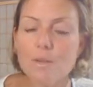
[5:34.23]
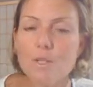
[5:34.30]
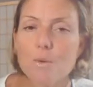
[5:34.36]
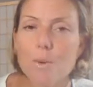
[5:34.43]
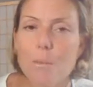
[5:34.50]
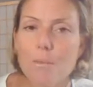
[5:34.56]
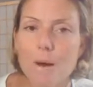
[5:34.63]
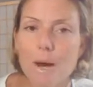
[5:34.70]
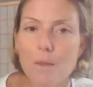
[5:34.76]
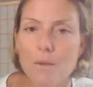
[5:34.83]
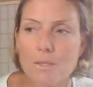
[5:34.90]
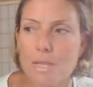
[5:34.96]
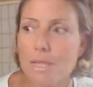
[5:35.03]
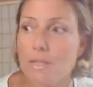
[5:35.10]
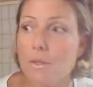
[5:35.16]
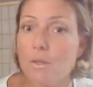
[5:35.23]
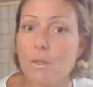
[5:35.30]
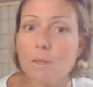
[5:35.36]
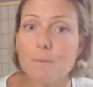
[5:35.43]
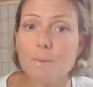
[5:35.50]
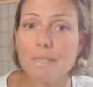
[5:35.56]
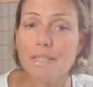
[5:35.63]
to what bothers us and the
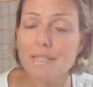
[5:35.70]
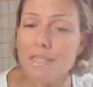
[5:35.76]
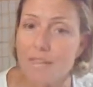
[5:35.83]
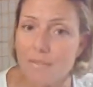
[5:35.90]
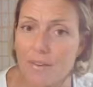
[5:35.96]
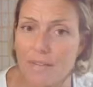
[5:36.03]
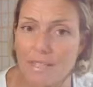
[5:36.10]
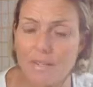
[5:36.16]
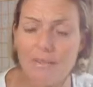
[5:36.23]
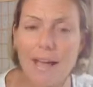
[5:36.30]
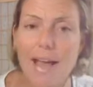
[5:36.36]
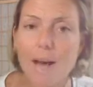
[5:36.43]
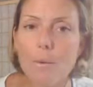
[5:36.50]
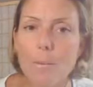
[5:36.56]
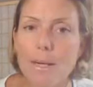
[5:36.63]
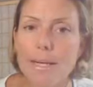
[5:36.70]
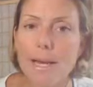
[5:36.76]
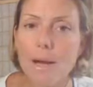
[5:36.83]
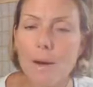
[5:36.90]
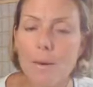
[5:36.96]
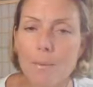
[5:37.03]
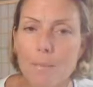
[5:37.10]
specifics of how we
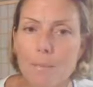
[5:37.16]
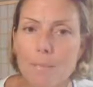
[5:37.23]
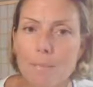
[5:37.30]
know.